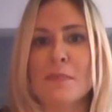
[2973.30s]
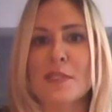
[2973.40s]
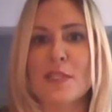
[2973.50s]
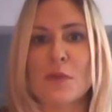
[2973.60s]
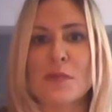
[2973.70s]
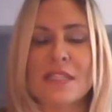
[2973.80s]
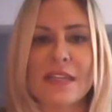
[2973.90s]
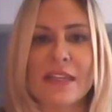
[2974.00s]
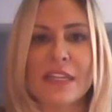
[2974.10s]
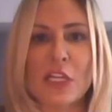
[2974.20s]
So
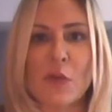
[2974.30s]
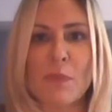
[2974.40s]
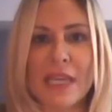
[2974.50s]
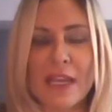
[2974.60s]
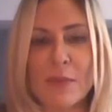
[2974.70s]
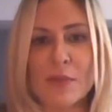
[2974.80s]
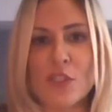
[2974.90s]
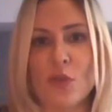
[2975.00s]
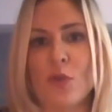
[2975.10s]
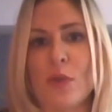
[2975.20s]
to be able
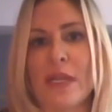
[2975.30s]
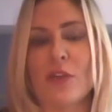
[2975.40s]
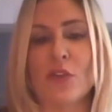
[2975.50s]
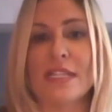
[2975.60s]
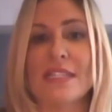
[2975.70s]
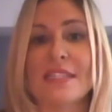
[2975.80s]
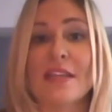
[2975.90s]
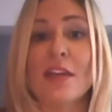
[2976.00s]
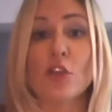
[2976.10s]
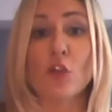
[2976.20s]
to
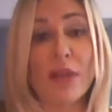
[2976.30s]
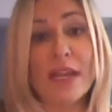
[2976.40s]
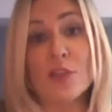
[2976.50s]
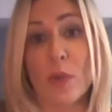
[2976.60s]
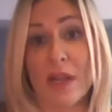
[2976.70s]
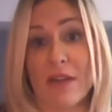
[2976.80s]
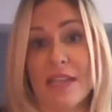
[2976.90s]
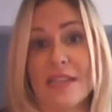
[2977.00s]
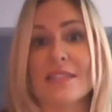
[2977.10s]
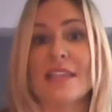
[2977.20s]
increase your brand
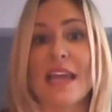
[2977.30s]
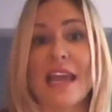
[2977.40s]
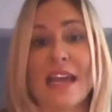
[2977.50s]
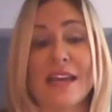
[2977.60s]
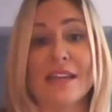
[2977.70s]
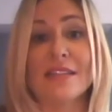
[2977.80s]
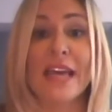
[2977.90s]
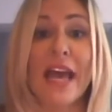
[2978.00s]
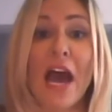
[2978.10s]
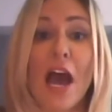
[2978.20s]
awareness and
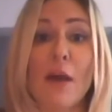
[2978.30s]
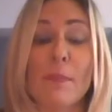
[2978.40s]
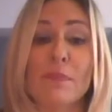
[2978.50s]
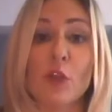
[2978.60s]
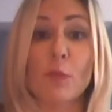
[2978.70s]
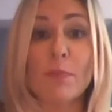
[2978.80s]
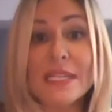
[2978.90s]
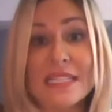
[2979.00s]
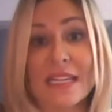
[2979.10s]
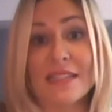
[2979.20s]
your
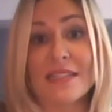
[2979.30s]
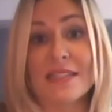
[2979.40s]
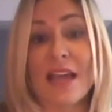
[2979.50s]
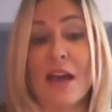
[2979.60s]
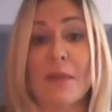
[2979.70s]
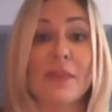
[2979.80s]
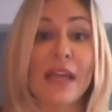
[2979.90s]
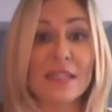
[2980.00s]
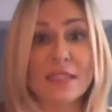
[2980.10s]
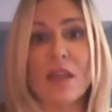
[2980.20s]
business,
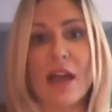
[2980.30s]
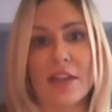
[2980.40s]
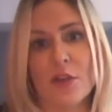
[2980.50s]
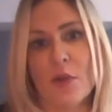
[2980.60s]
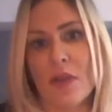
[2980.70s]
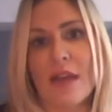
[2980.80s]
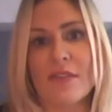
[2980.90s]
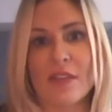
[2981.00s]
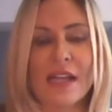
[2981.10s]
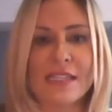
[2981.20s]
that's a lot. A
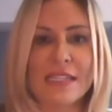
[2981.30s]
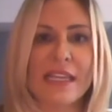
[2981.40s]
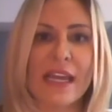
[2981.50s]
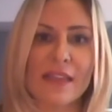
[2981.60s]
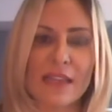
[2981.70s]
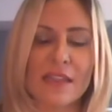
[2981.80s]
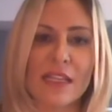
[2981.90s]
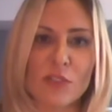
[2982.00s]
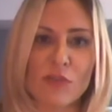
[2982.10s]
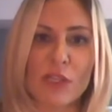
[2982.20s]
lot of the clients I get,
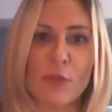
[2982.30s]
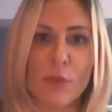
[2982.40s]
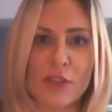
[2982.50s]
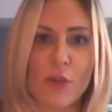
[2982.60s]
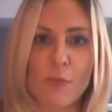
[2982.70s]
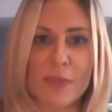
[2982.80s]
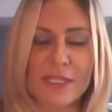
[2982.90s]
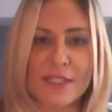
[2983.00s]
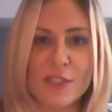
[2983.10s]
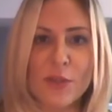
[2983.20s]
that's really what they're
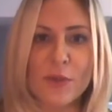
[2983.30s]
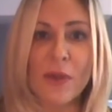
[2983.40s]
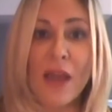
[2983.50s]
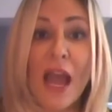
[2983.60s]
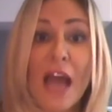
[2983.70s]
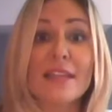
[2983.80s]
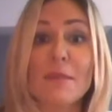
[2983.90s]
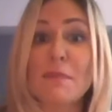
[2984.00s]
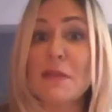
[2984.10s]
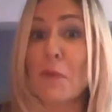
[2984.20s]
hoping to do.
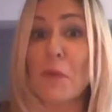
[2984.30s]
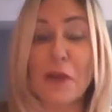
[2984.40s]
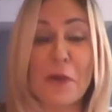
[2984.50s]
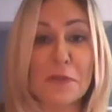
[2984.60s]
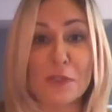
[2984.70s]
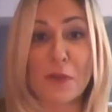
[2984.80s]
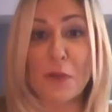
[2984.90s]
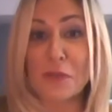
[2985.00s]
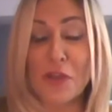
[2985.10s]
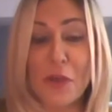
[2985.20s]
Some people want to host
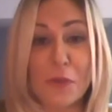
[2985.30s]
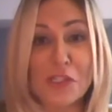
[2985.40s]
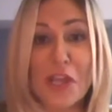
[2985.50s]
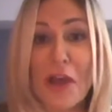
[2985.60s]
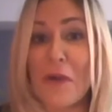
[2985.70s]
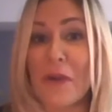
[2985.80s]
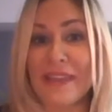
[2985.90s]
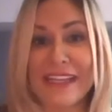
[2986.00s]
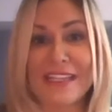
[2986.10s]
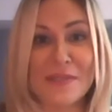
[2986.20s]
their own show,
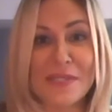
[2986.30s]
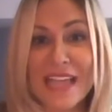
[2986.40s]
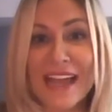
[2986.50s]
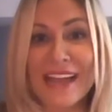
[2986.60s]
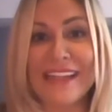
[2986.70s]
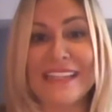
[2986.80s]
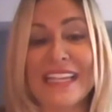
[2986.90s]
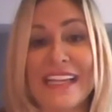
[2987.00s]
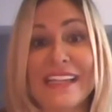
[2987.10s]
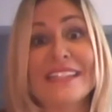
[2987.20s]
and like you said,
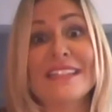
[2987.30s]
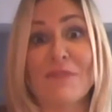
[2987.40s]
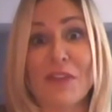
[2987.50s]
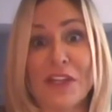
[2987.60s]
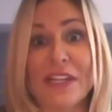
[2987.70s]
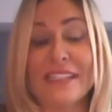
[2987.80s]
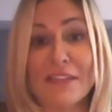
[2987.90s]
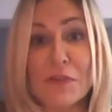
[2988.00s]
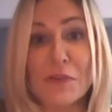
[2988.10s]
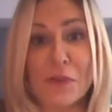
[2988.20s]
it is very
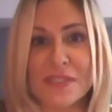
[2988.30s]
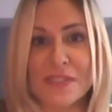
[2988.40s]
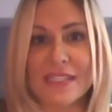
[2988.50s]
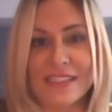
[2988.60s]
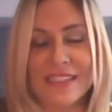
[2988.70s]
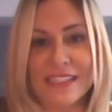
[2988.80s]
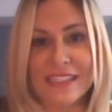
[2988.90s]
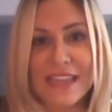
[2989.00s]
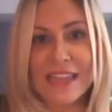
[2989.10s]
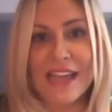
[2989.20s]
difficult to
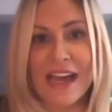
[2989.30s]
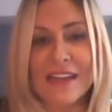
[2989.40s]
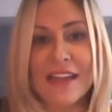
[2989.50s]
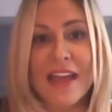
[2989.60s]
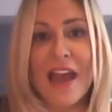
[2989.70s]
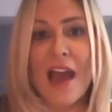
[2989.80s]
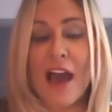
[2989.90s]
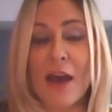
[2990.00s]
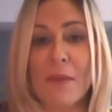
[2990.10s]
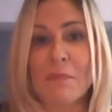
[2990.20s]
get that.
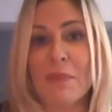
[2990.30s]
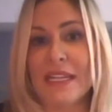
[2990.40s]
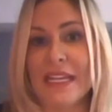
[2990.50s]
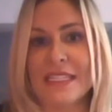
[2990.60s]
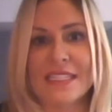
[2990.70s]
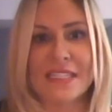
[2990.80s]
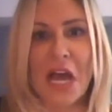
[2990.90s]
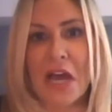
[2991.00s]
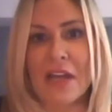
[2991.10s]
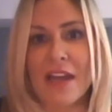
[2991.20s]
But it's
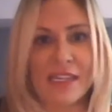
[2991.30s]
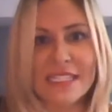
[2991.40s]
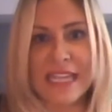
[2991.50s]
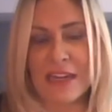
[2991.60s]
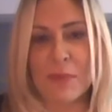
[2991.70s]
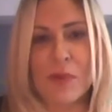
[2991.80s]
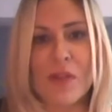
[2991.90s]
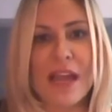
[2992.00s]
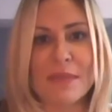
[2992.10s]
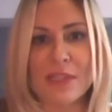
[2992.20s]
not unattainable.
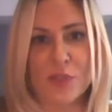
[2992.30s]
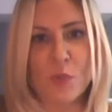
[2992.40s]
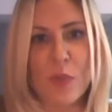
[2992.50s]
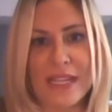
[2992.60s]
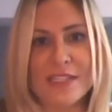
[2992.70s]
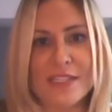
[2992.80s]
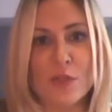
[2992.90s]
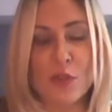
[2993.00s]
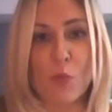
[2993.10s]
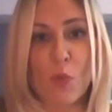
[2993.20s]
I mean, there's ways
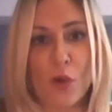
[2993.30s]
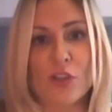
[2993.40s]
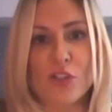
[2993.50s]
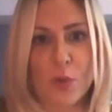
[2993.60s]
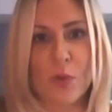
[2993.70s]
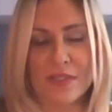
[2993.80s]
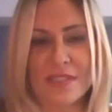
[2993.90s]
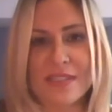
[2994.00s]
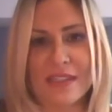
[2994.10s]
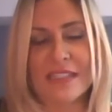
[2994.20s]
you can work
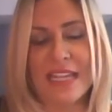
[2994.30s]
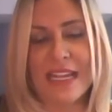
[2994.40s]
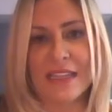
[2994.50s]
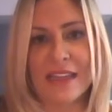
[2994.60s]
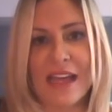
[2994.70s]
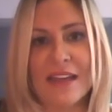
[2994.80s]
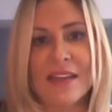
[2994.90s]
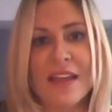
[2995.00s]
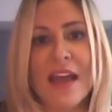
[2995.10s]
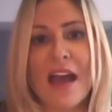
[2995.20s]
towards attaining
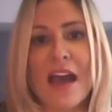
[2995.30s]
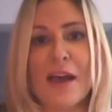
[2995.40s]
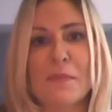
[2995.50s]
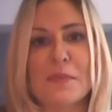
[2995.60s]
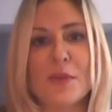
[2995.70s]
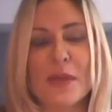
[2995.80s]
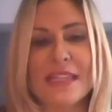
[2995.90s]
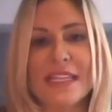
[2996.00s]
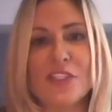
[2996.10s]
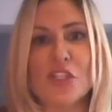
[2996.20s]
that. So I
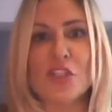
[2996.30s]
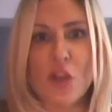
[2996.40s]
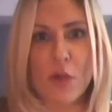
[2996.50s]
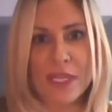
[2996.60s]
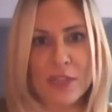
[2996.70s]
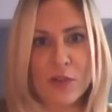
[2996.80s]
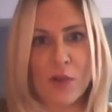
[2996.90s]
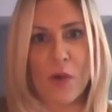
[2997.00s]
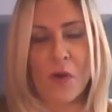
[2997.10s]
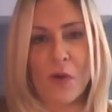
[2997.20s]
think just knowing your
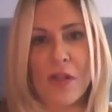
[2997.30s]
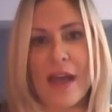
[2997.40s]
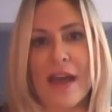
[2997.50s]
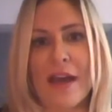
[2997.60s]
goal,